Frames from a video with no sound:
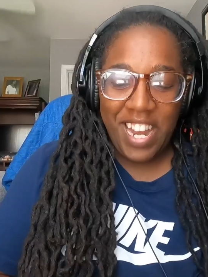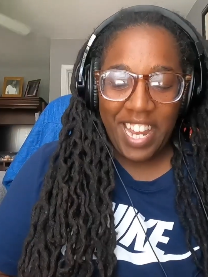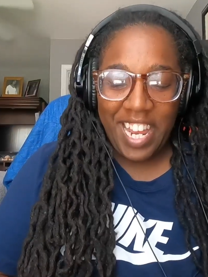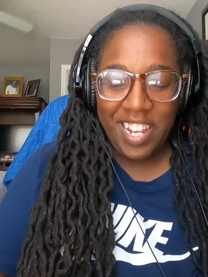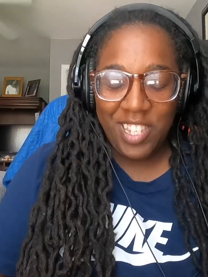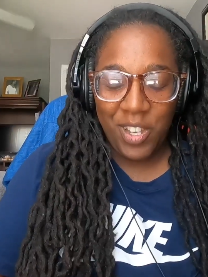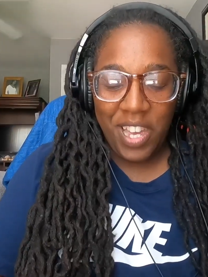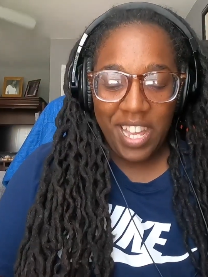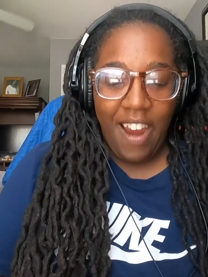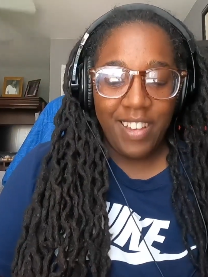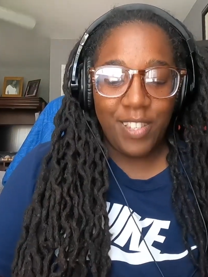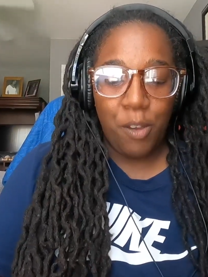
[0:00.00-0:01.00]
and get into it.
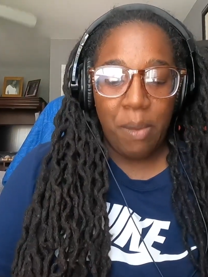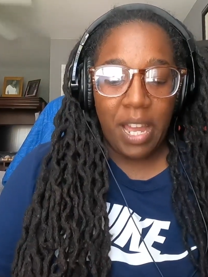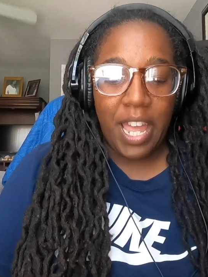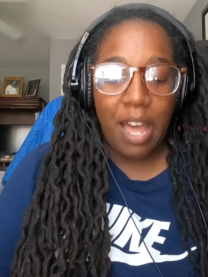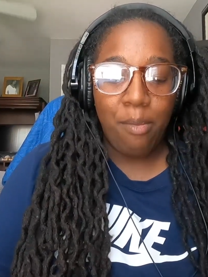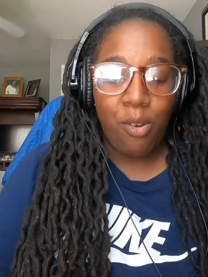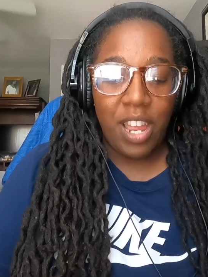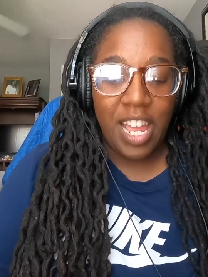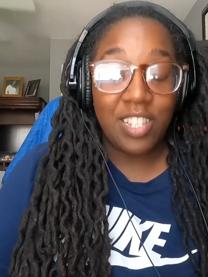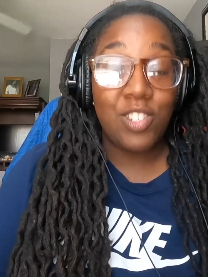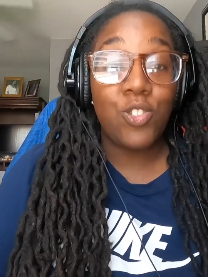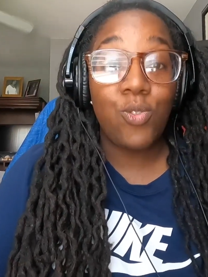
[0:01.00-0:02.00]
All right, so Montgomery
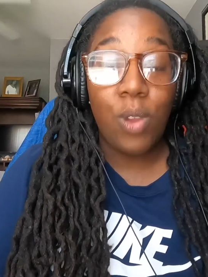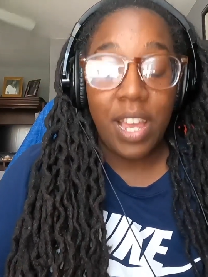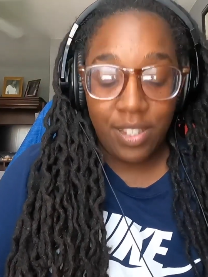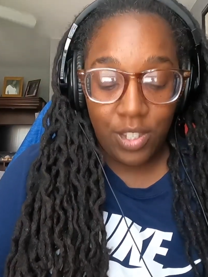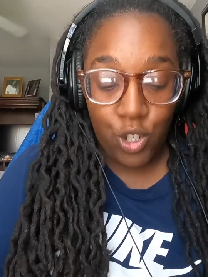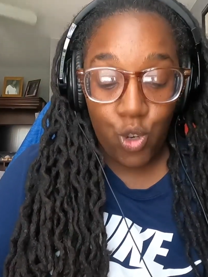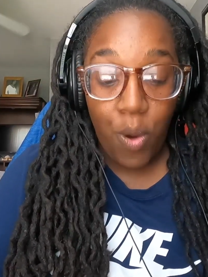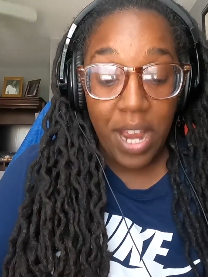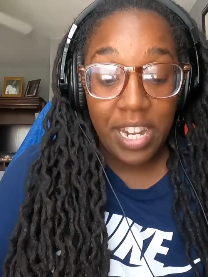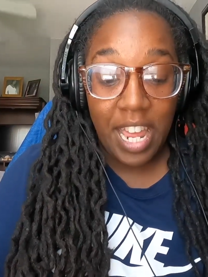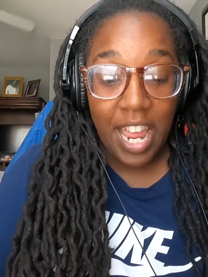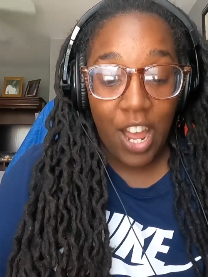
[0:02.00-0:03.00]
is
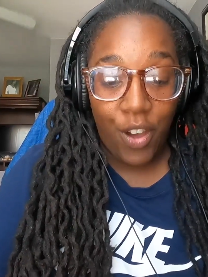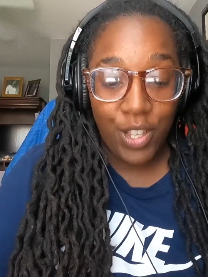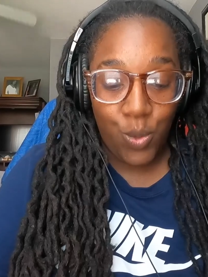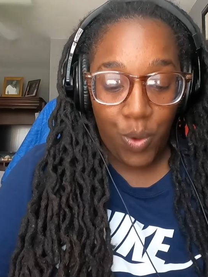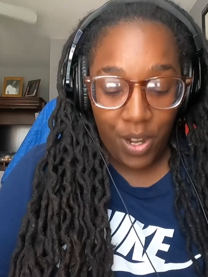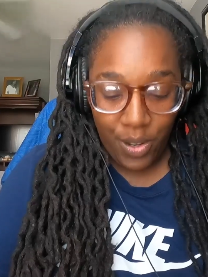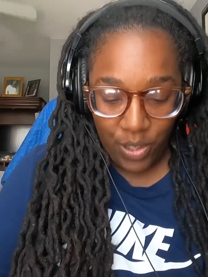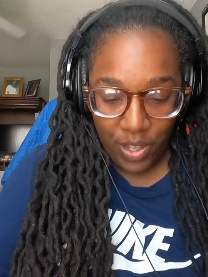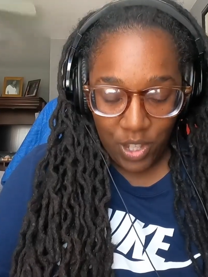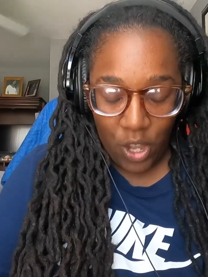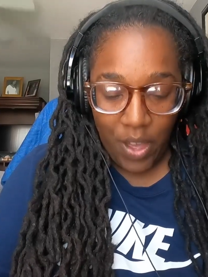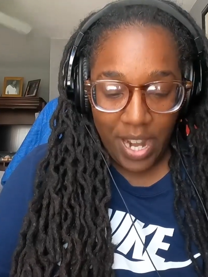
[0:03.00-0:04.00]
trending on Twitter. So
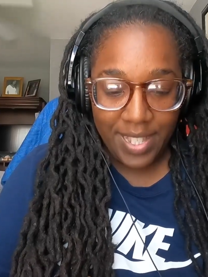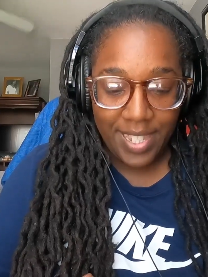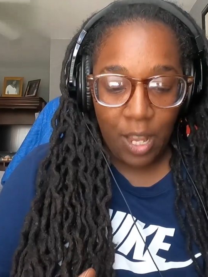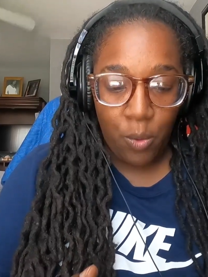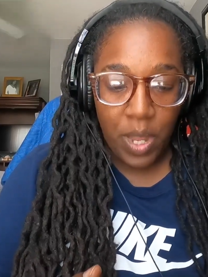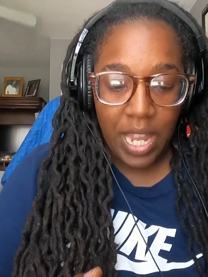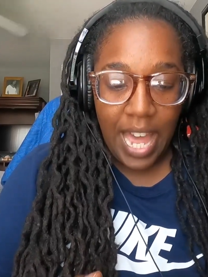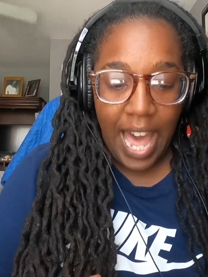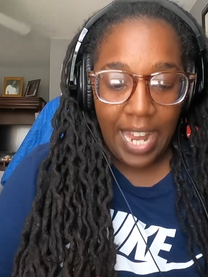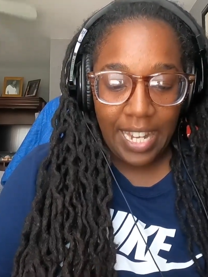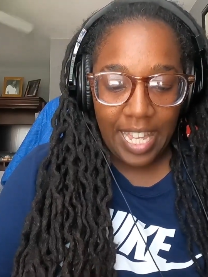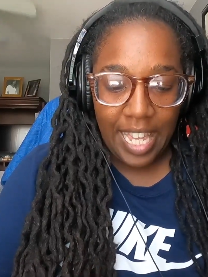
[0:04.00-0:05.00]
let's go ahead and see what we
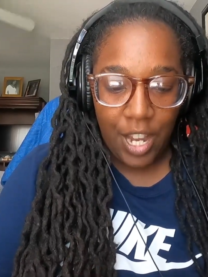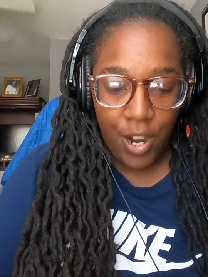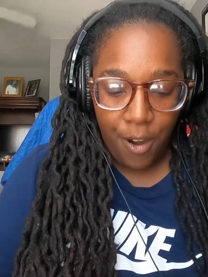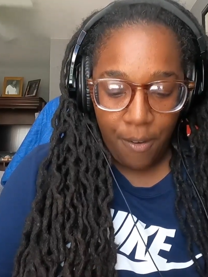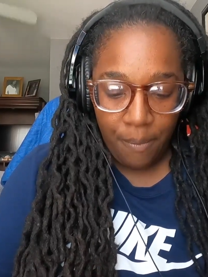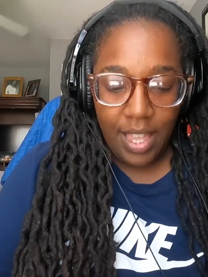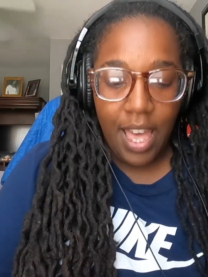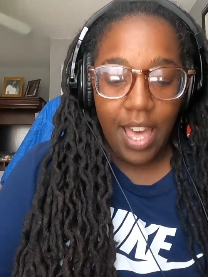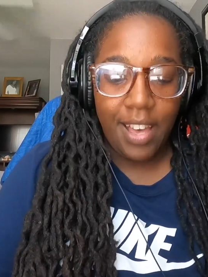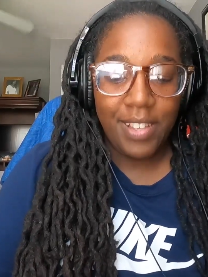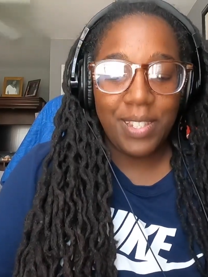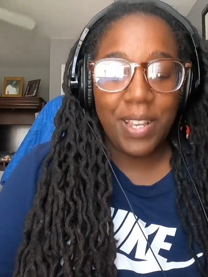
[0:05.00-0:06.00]
got here. We
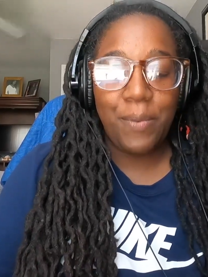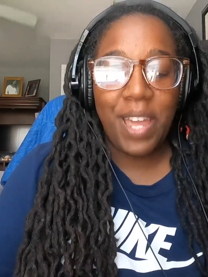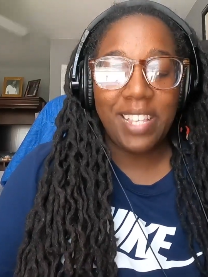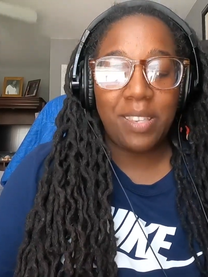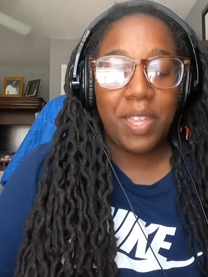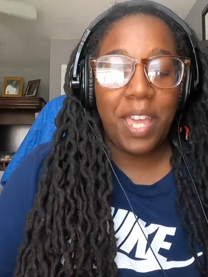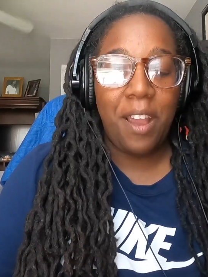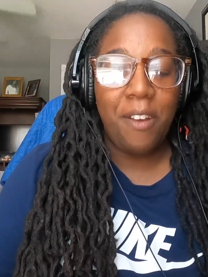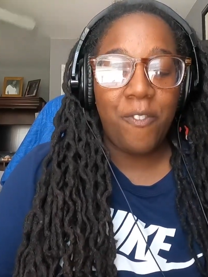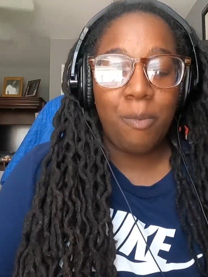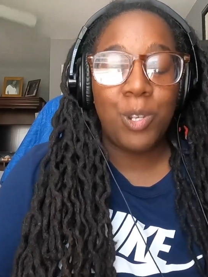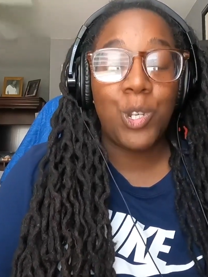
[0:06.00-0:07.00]
got something here
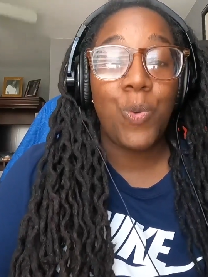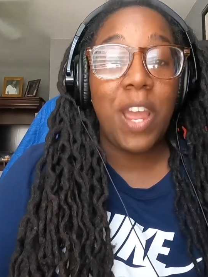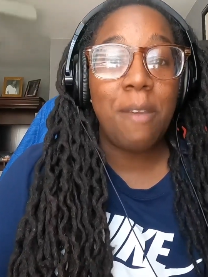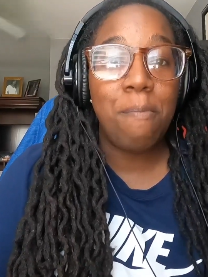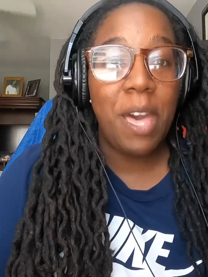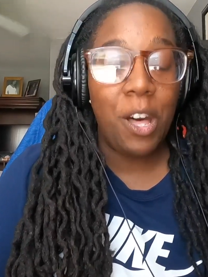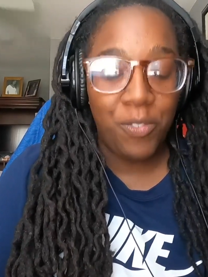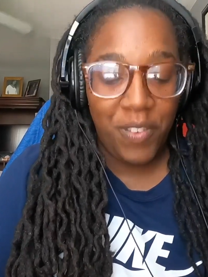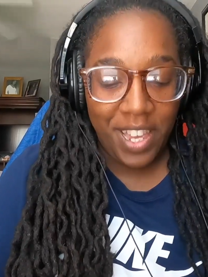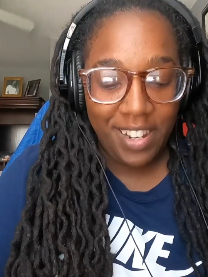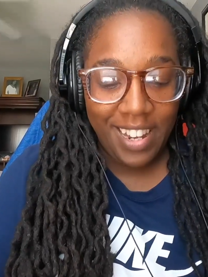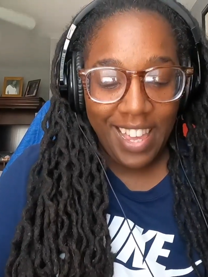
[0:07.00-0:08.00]
from Trey
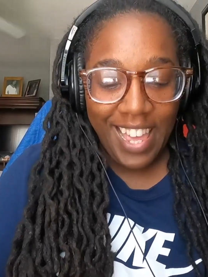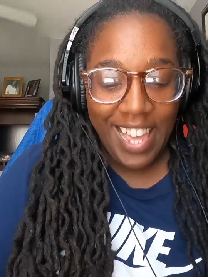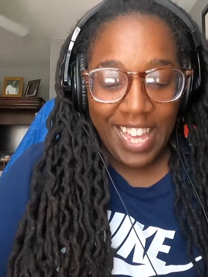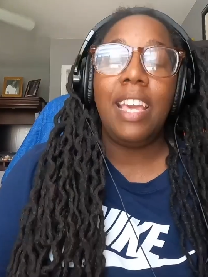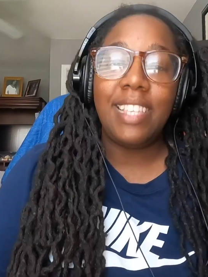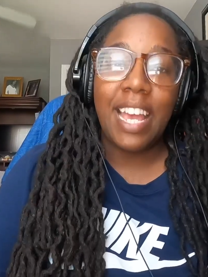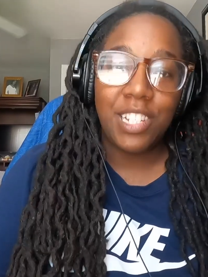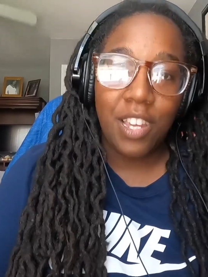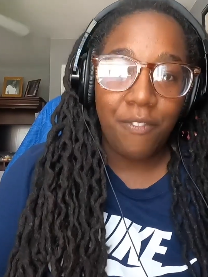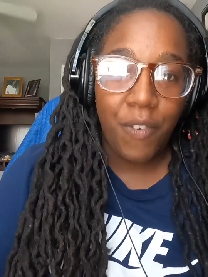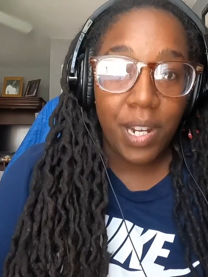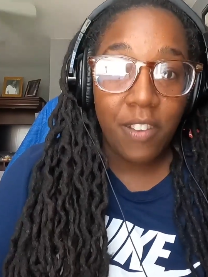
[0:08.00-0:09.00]
Melvin. He's actually
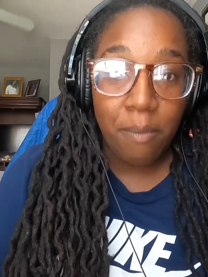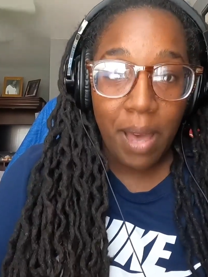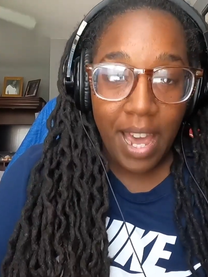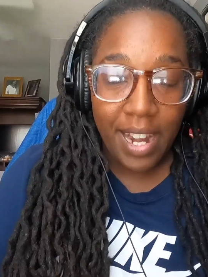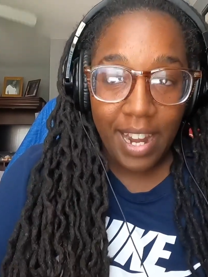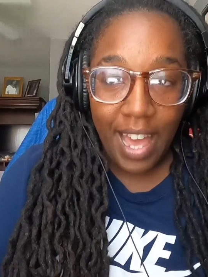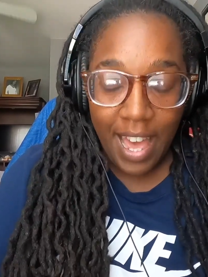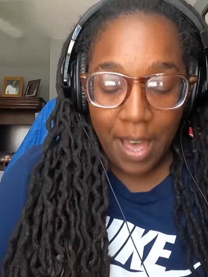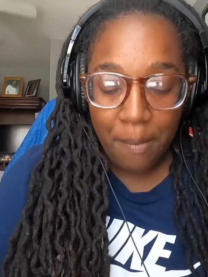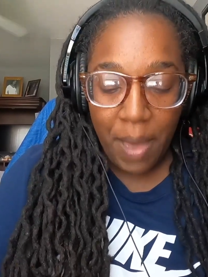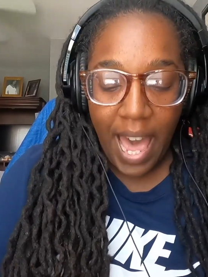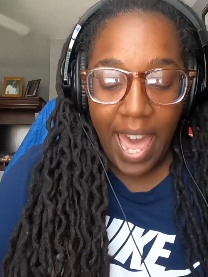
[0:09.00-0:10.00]
a friend of mine.
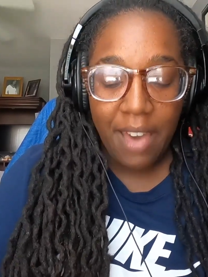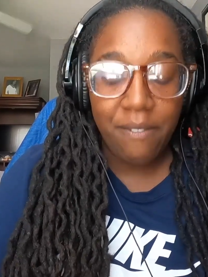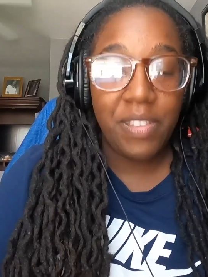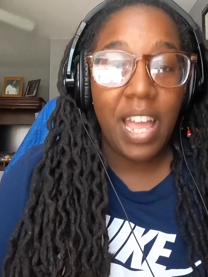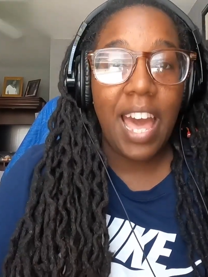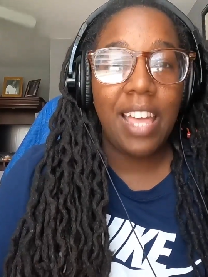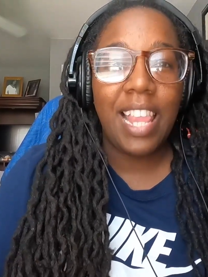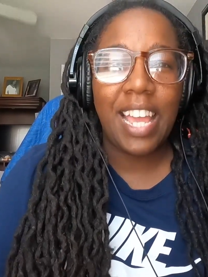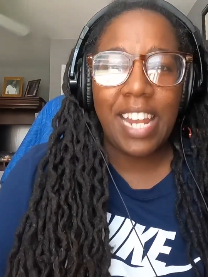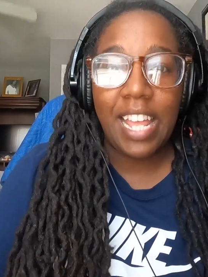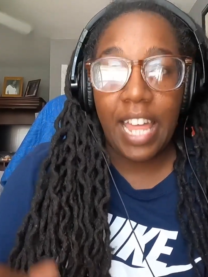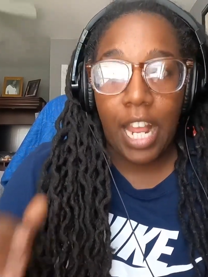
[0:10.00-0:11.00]
I have not
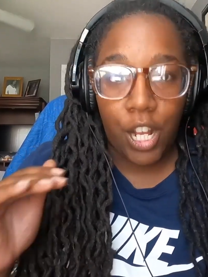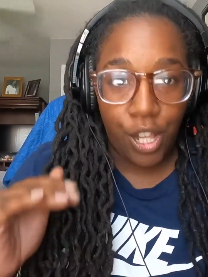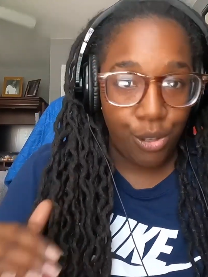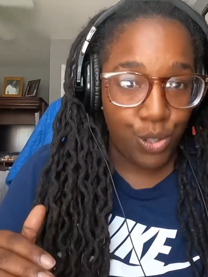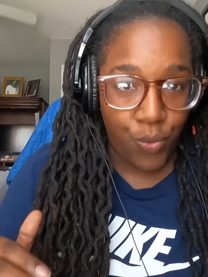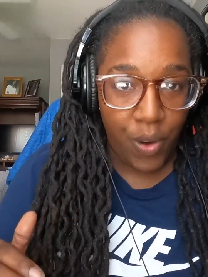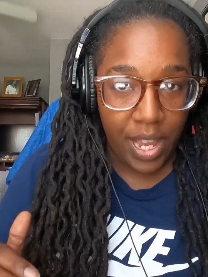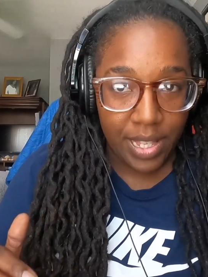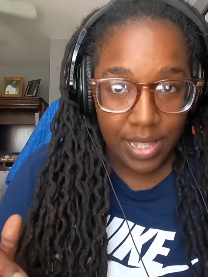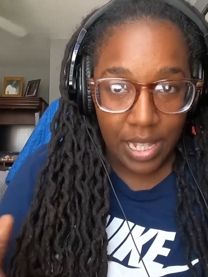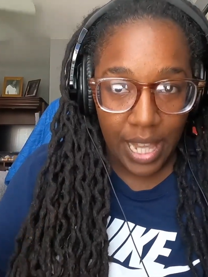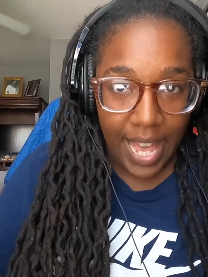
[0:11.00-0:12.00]
close
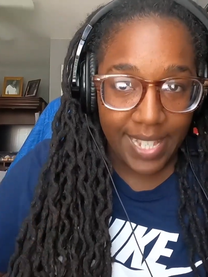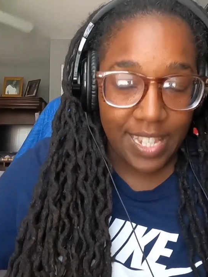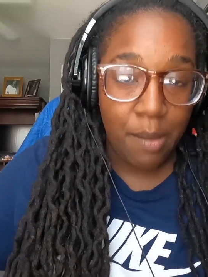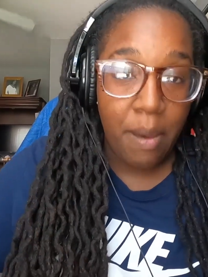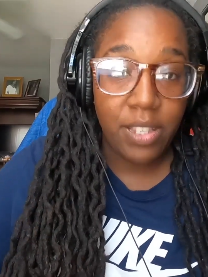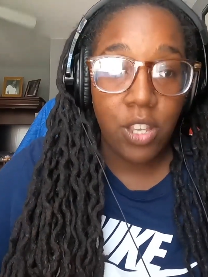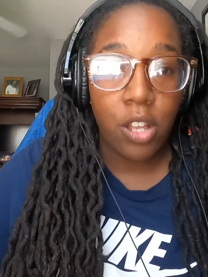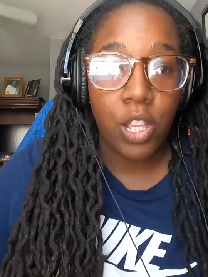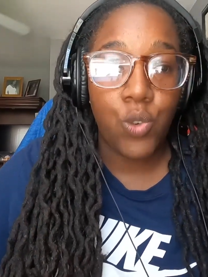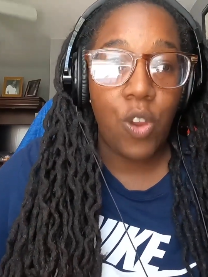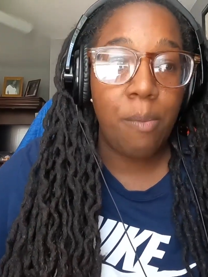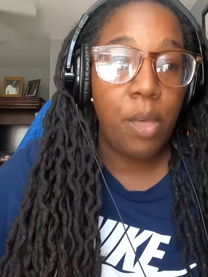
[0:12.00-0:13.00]
friends. The last time I talked to
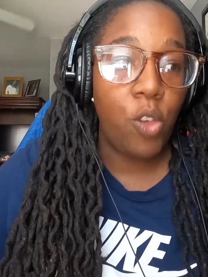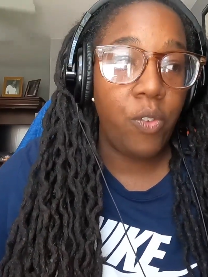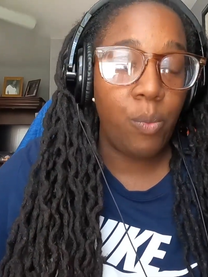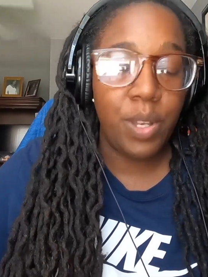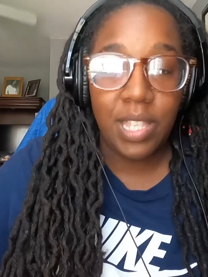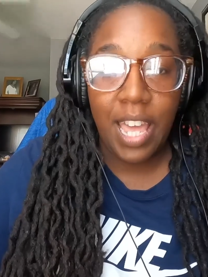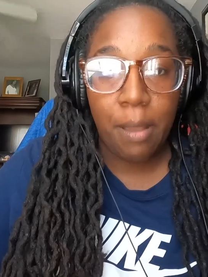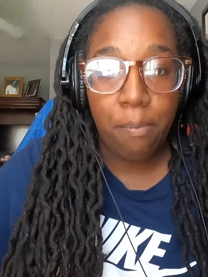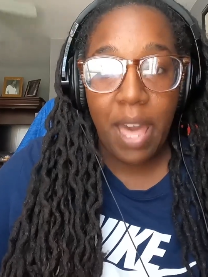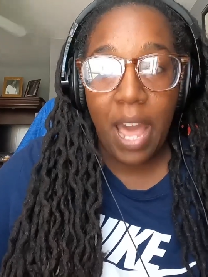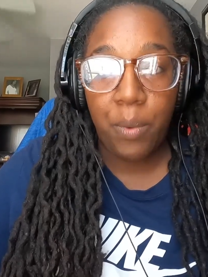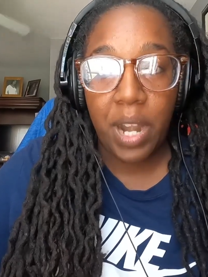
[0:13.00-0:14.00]
Trey Melvin was like
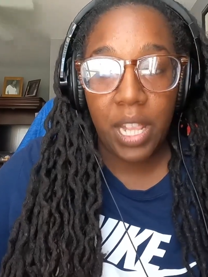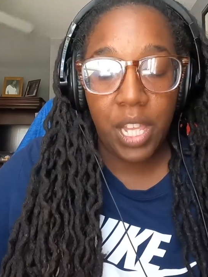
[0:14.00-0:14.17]
back when I